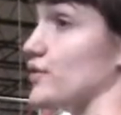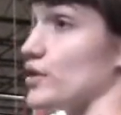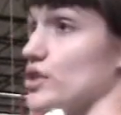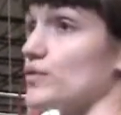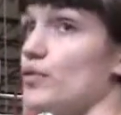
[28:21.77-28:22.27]

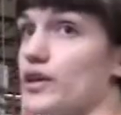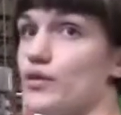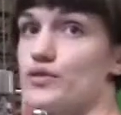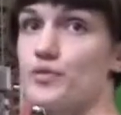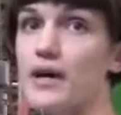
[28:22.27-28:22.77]
version of what we
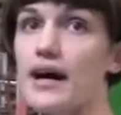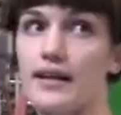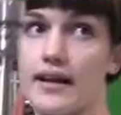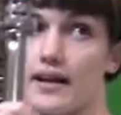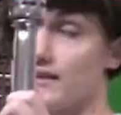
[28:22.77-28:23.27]
use for
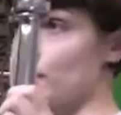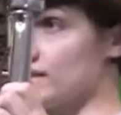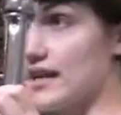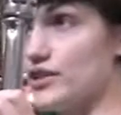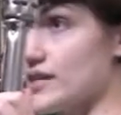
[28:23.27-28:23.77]
bottling.
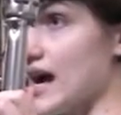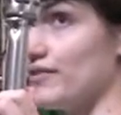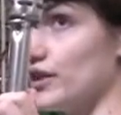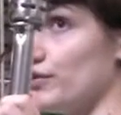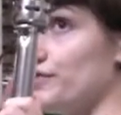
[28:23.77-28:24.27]
They just
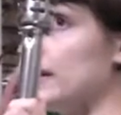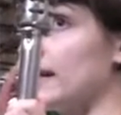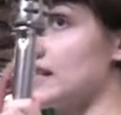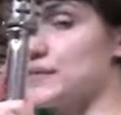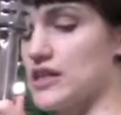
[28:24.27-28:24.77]
have little
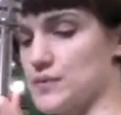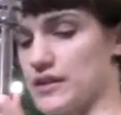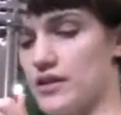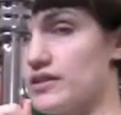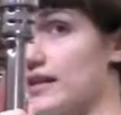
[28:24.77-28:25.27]
filling spheres,
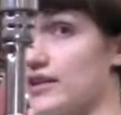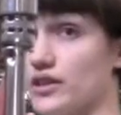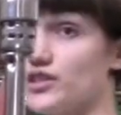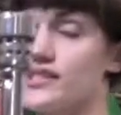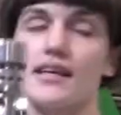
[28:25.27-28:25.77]
but they
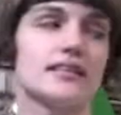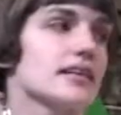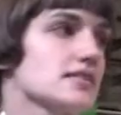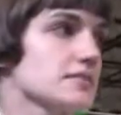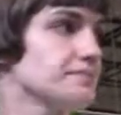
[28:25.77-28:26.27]
look just like this.